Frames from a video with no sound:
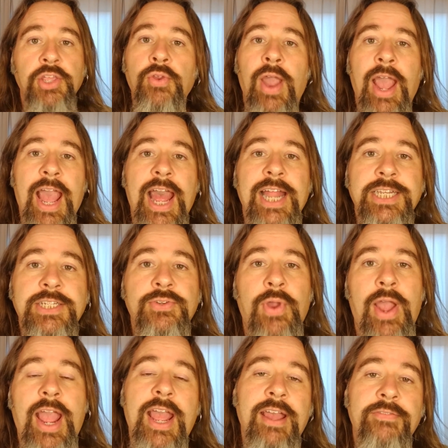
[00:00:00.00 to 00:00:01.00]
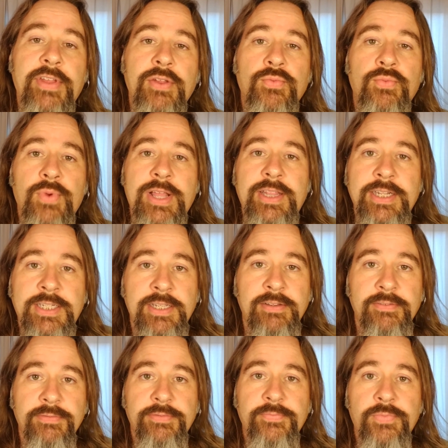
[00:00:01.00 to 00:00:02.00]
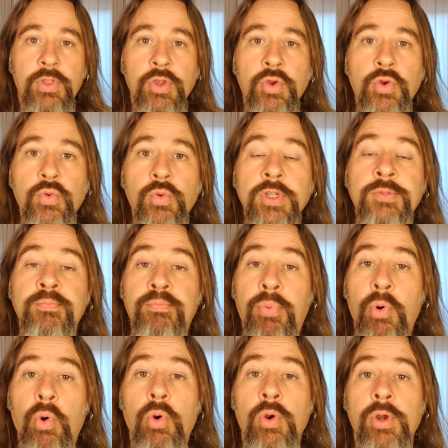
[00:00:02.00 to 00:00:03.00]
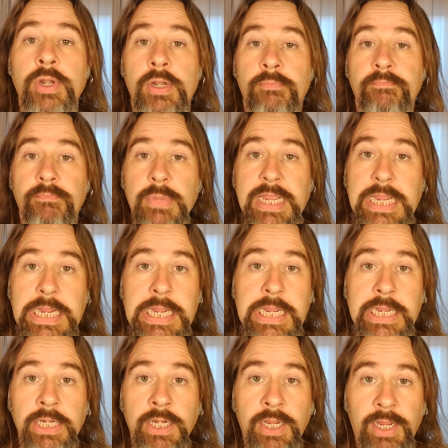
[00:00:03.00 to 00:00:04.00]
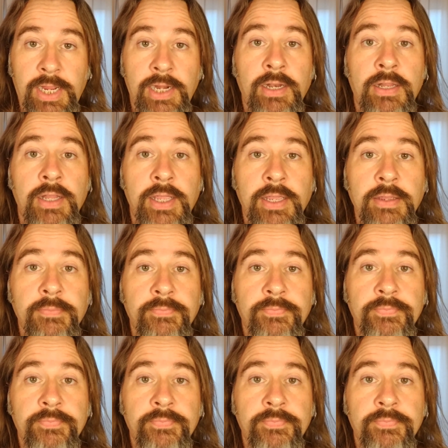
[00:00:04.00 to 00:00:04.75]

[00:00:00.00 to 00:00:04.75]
You had to have a relative who was born in Italy